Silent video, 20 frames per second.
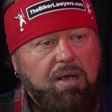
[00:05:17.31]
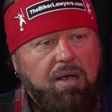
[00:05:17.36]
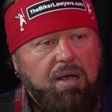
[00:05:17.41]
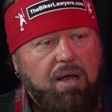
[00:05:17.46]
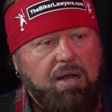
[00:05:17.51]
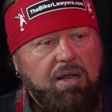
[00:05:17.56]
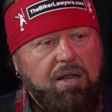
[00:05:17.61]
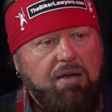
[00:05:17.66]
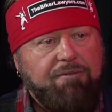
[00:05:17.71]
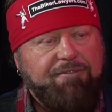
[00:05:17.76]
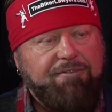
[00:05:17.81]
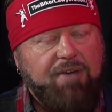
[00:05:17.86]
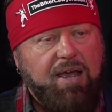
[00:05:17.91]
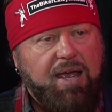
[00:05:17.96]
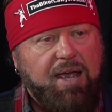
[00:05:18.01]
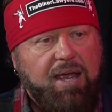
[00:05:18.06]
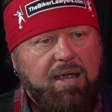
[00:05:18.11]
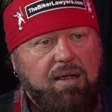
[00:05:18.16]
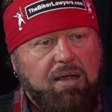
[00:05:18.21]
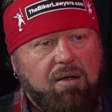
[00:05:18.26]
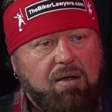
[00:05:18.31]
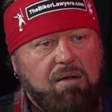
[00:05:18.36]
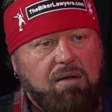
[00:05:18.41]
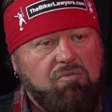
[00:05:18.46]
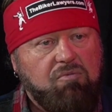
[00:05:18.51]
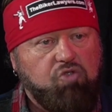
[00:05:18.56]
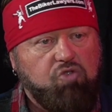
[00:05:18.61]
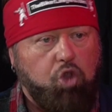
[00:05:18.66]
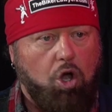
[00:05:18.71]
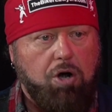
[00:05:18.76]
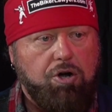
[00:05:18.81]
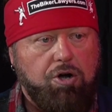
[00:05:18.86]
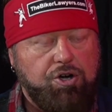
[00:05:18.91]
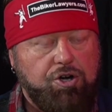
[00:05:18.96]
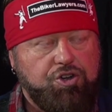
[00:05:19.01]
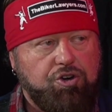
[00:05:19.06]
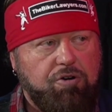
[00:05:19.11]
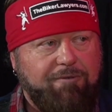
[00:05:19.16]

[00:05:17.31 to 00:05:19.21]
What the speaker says: And if a larger